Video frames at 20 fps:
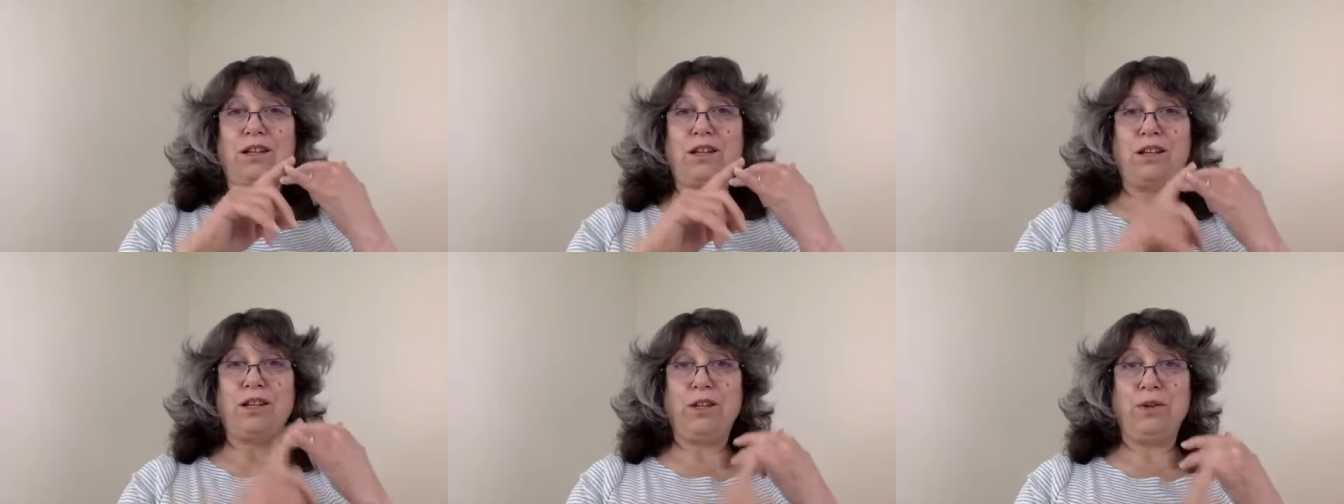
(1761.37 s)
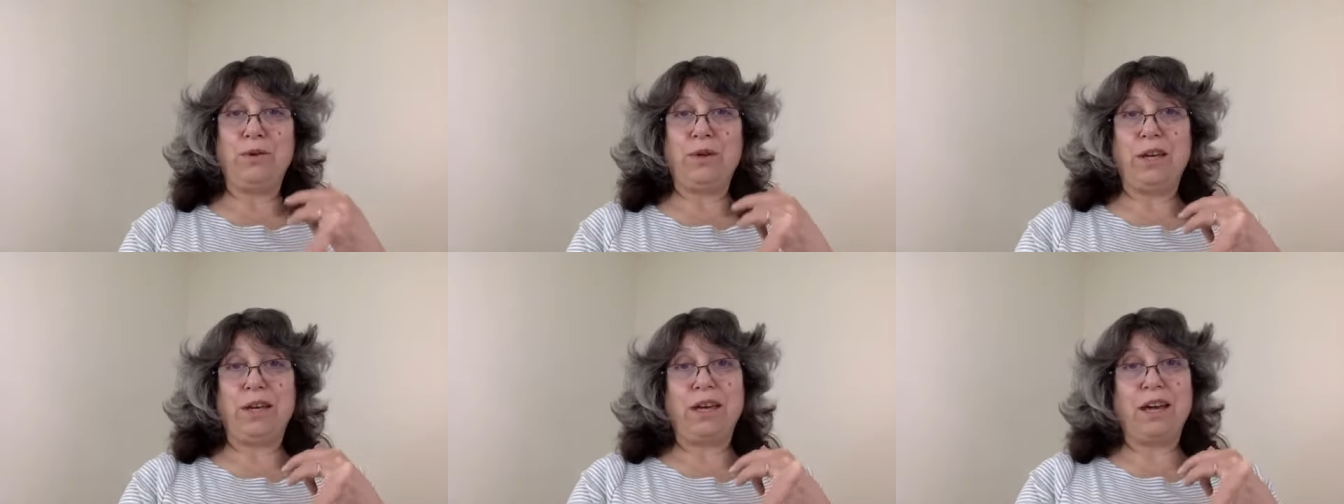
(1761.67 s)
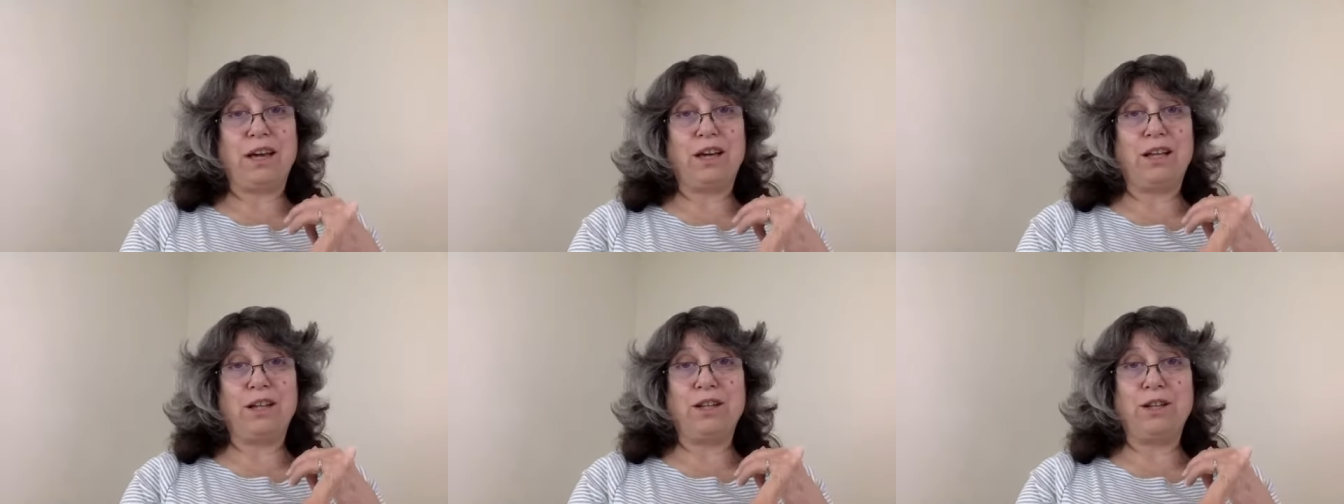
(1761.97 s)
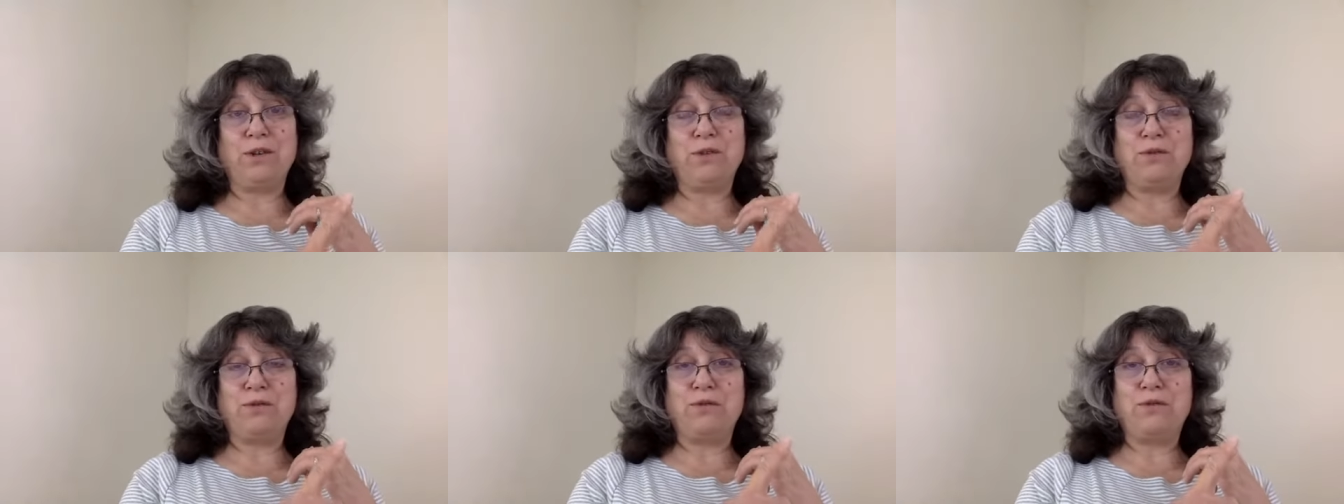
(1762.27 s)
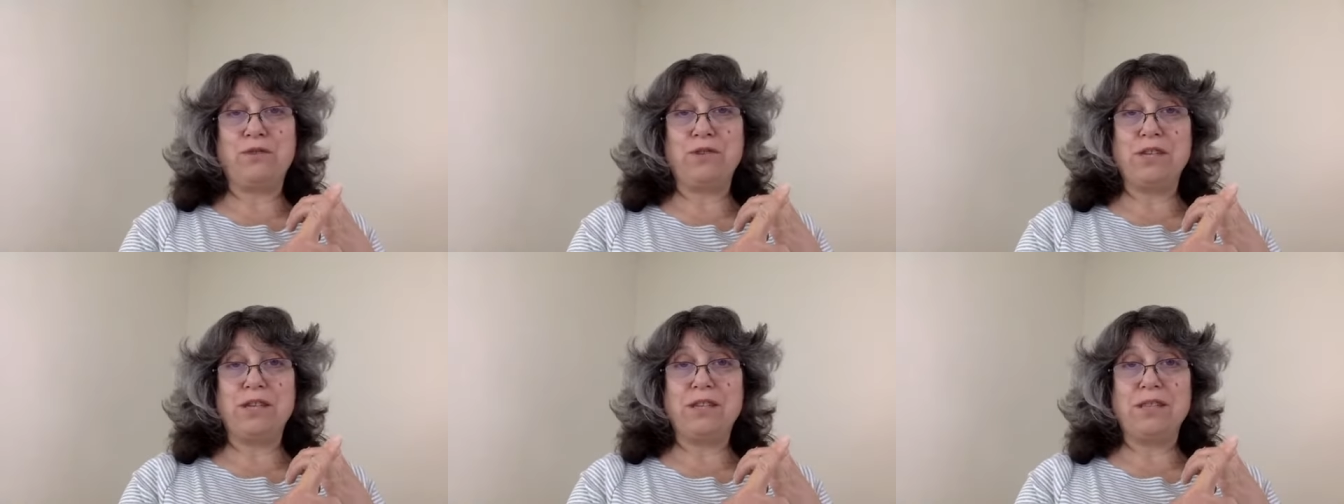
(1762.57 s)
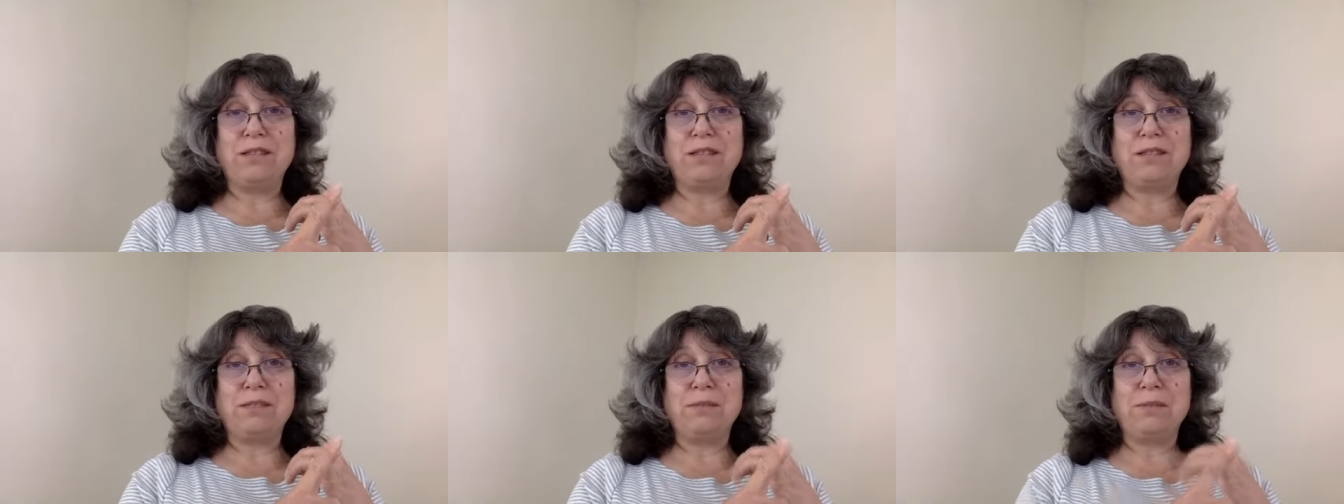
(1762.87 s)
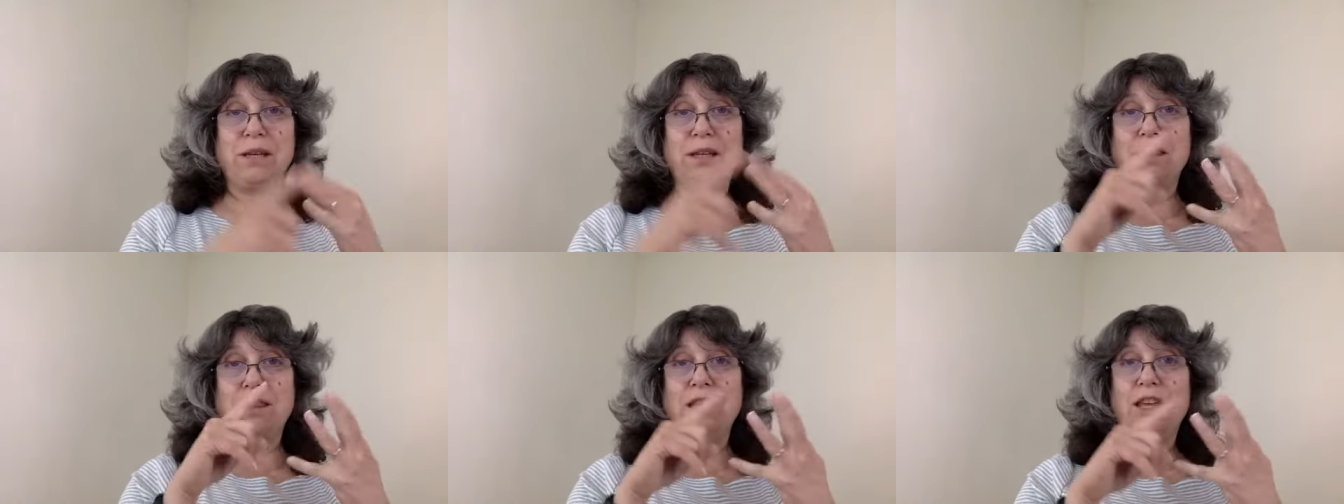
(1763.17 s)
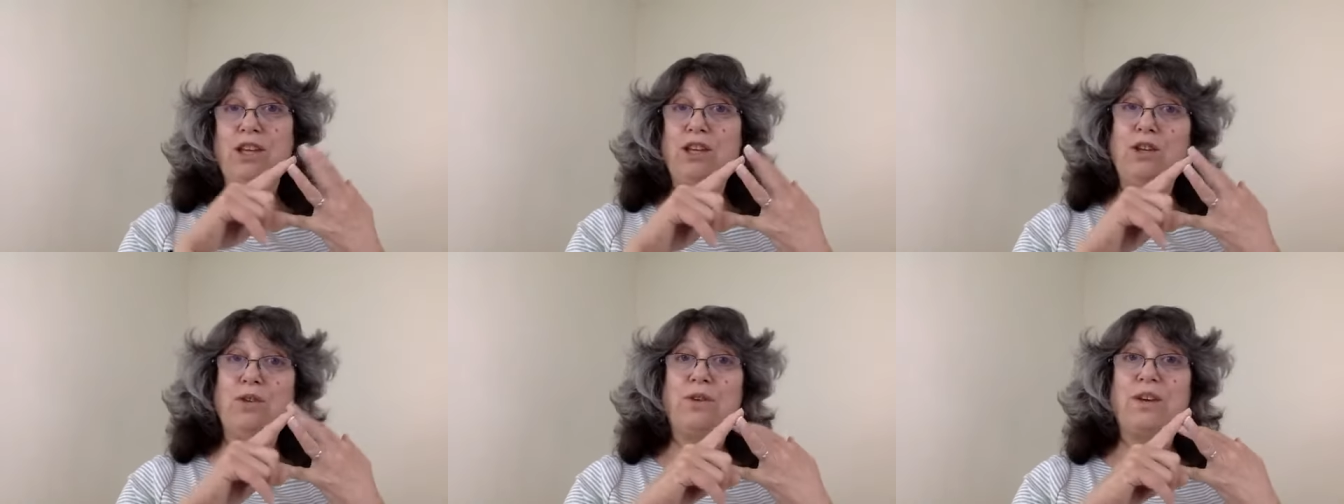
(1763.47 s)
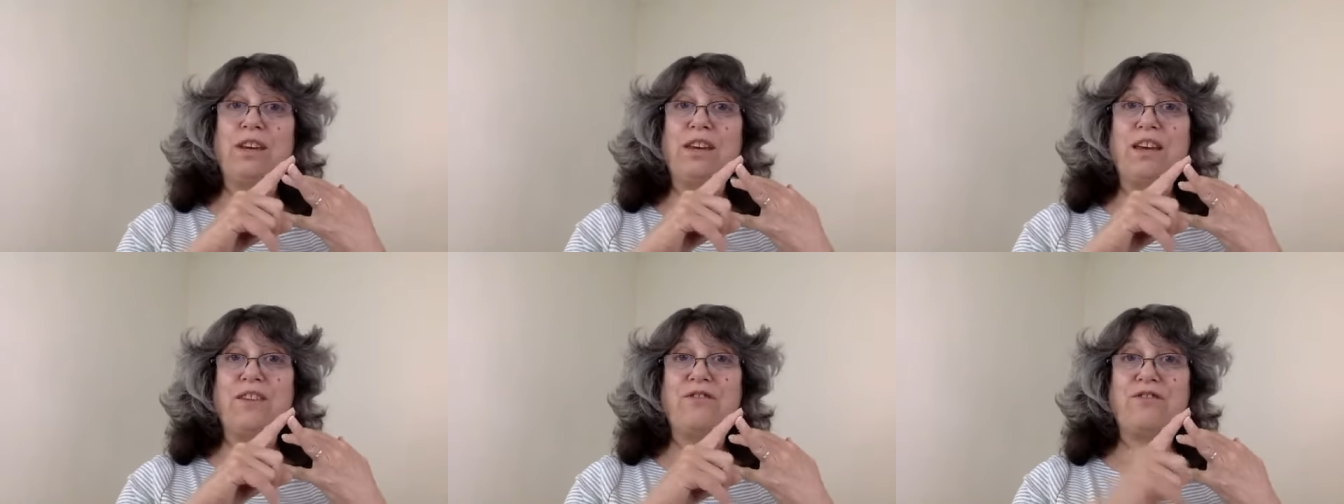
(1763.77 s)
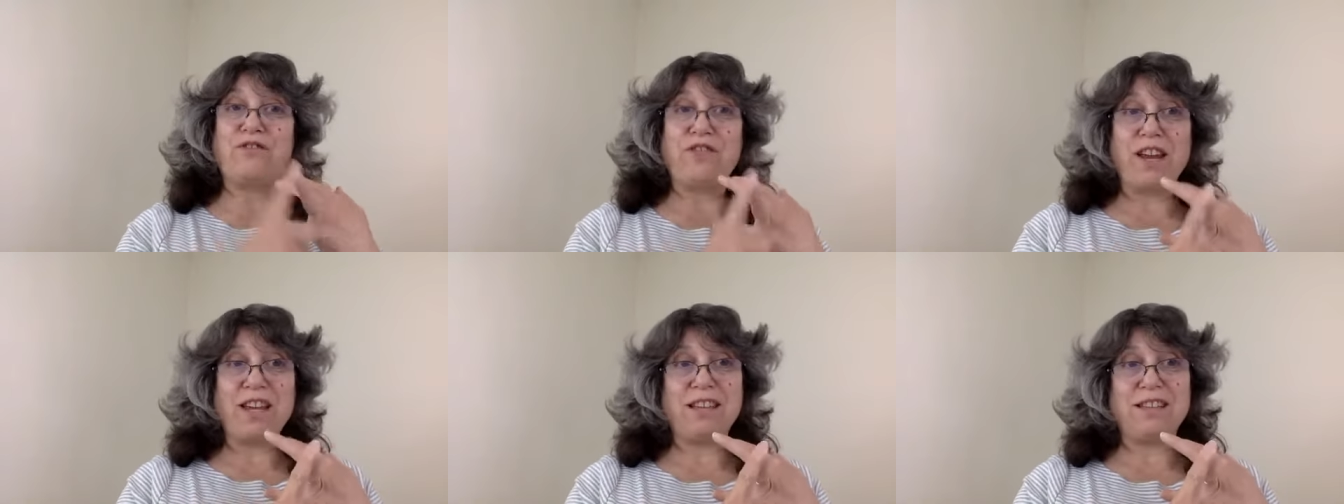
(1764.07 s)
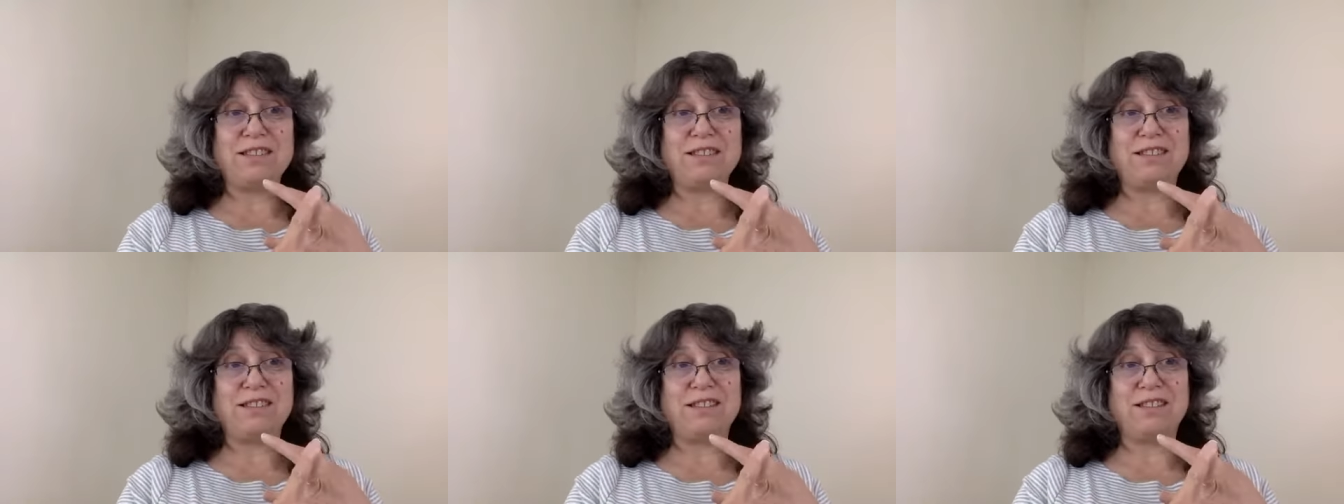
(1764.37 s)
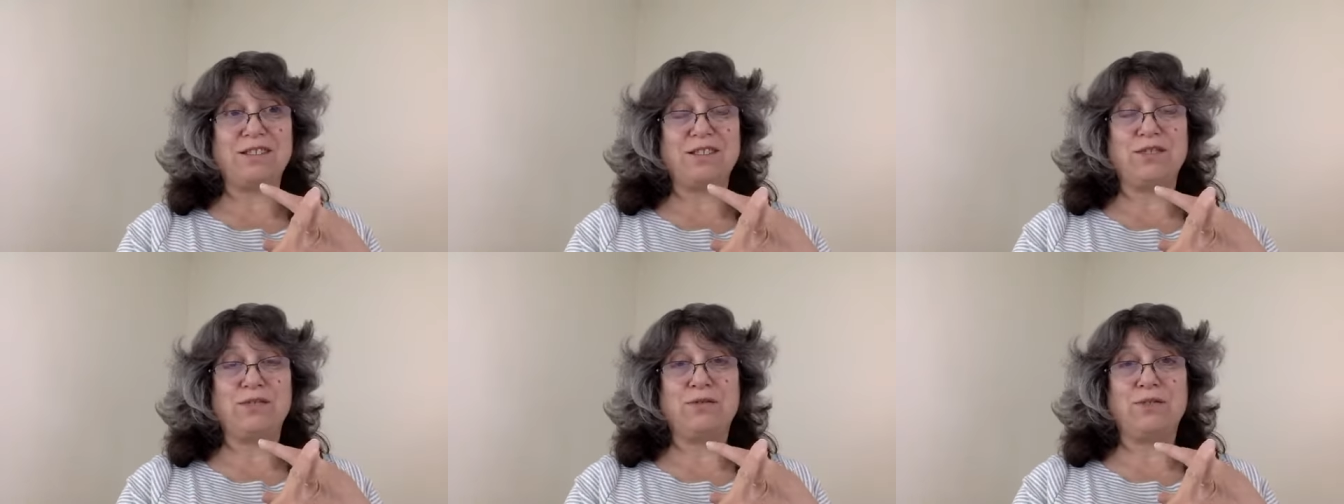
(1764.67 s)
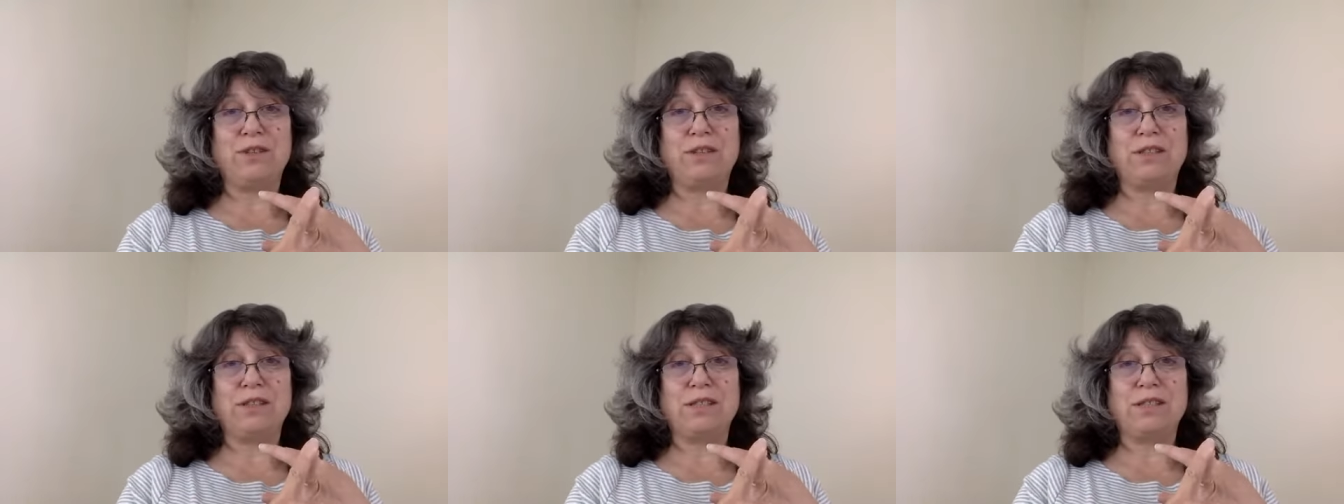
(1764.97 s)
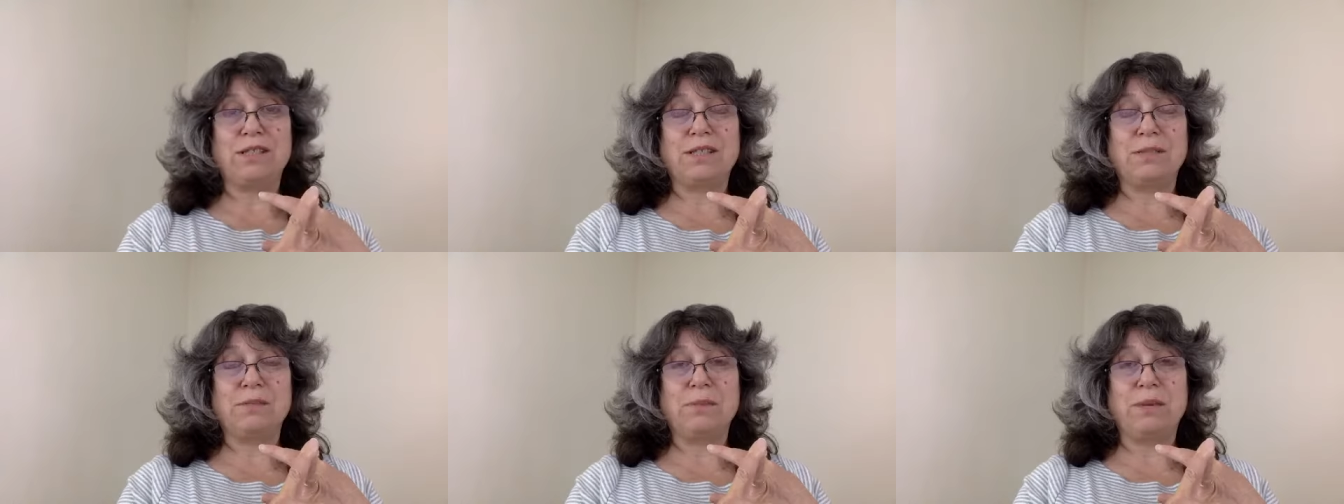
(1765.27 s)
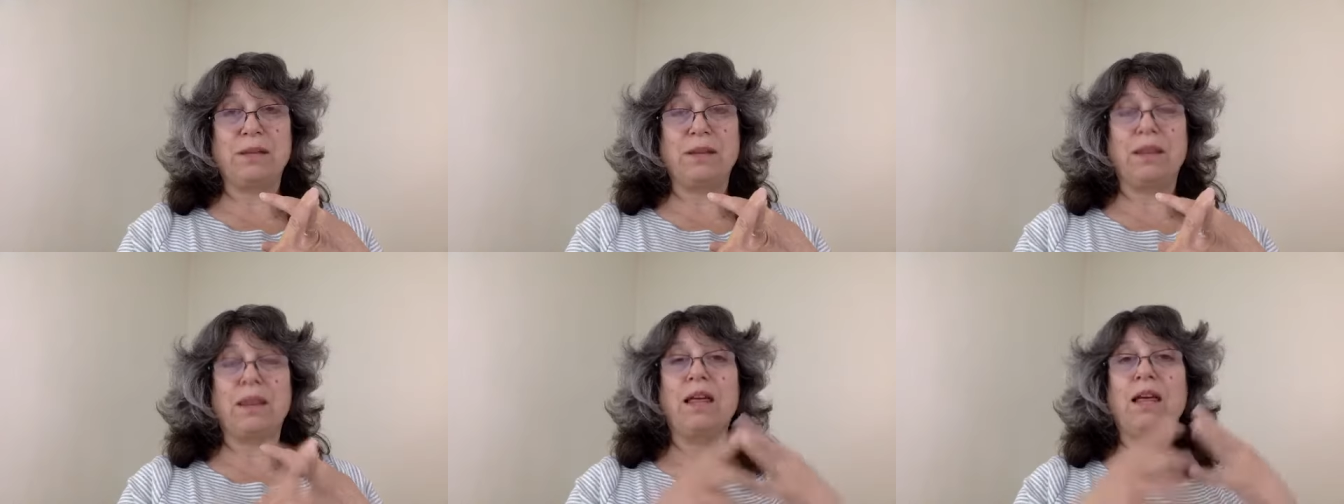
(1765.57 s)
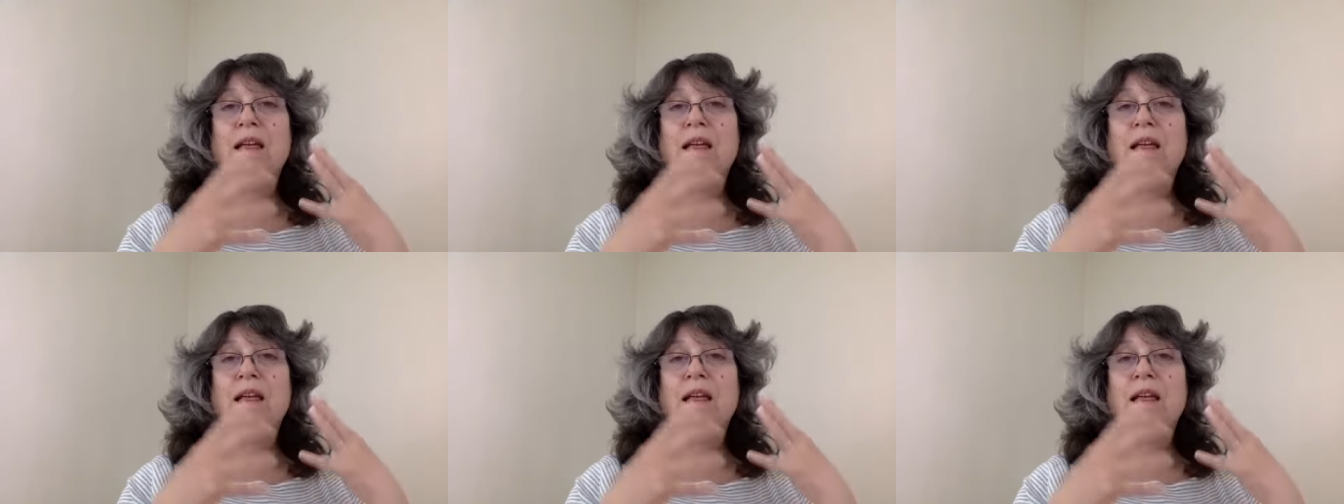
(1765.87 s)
you could get clove free this month. You could get frankincense free this month.